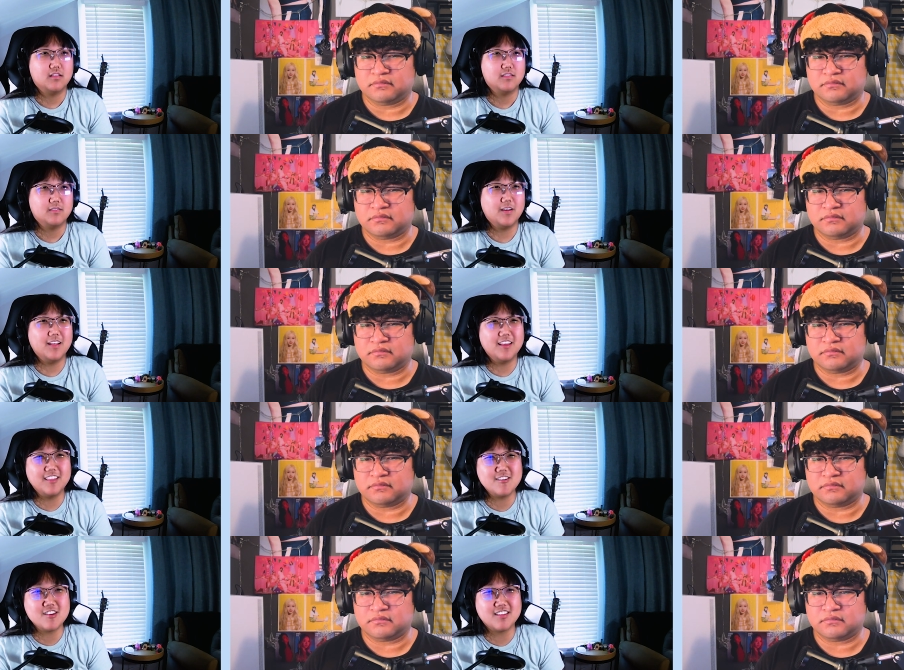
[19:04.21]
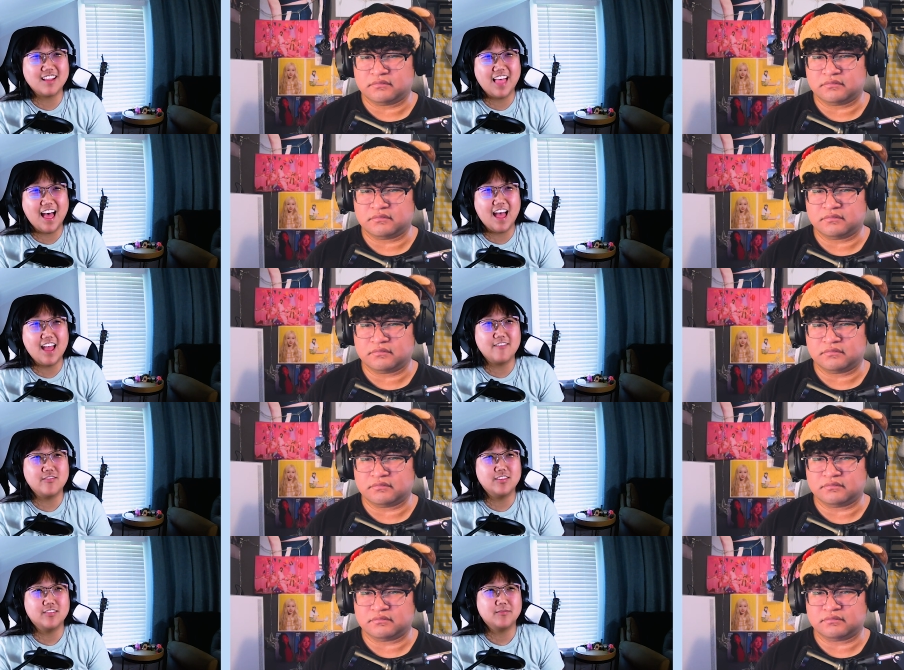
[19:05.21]
Speaker 1: Well, at least she's alive.
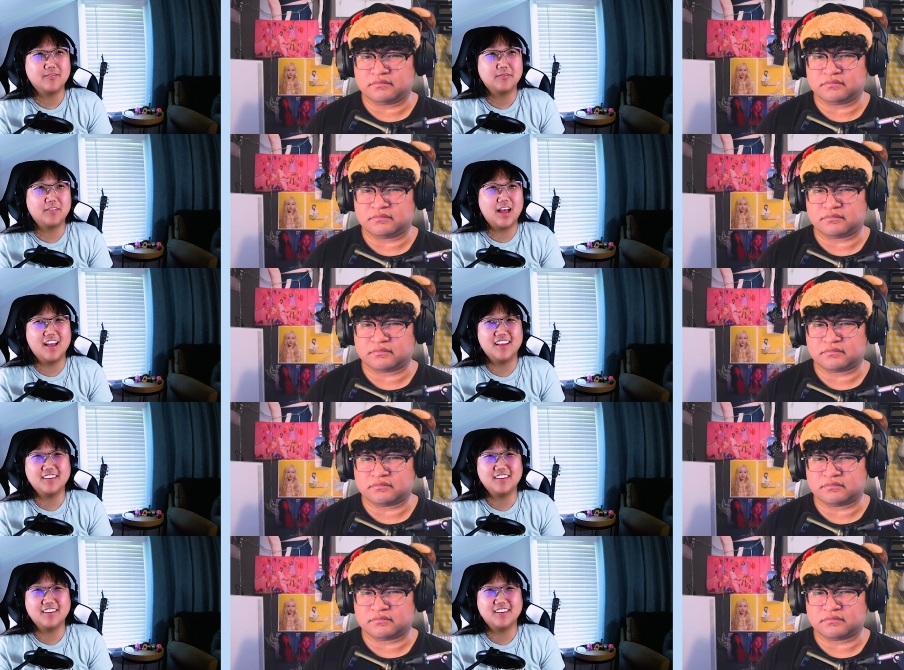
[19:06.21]
Bye.